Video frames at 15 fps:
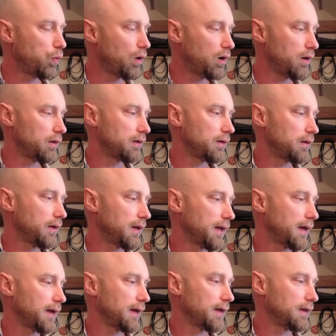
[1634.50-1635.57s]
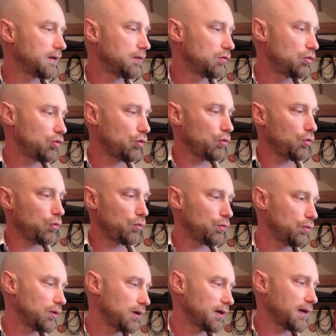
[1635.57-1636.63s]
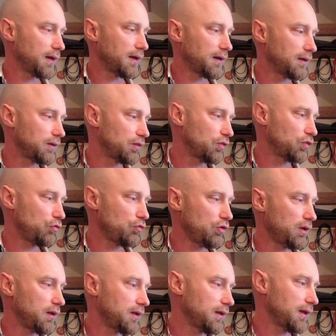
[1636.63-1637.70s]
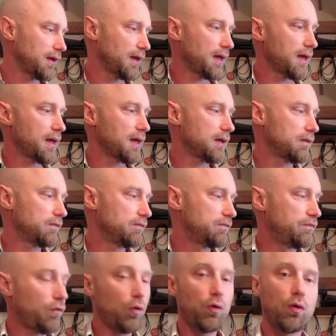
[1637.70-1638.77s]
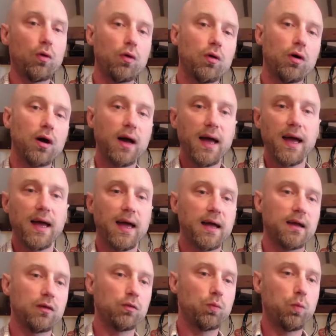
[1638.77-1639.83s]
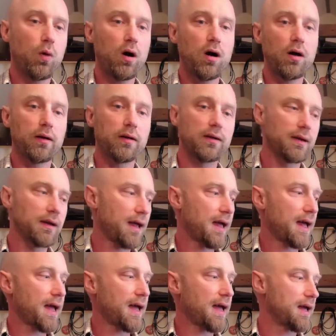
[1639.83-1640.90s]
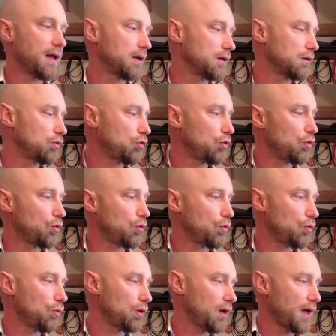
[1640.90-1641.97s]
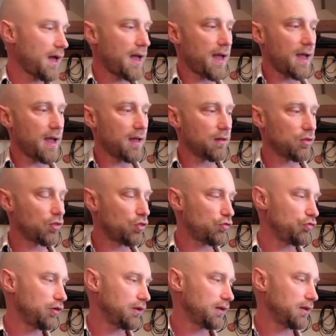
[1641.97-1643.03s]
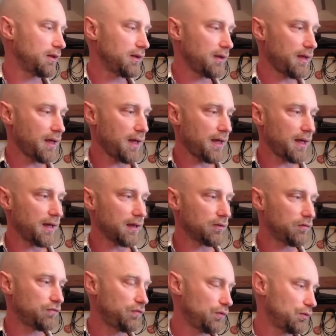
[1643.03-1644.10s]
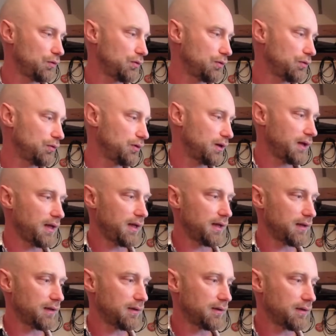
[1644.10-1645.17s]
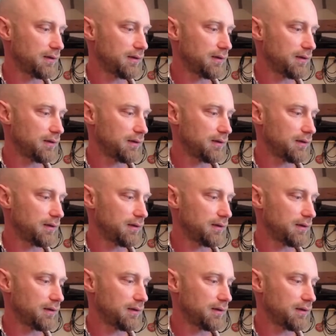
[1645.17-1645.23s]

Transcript: 1 and 2 and 3 and 4 and 1 and 2 and 3 and 4 and.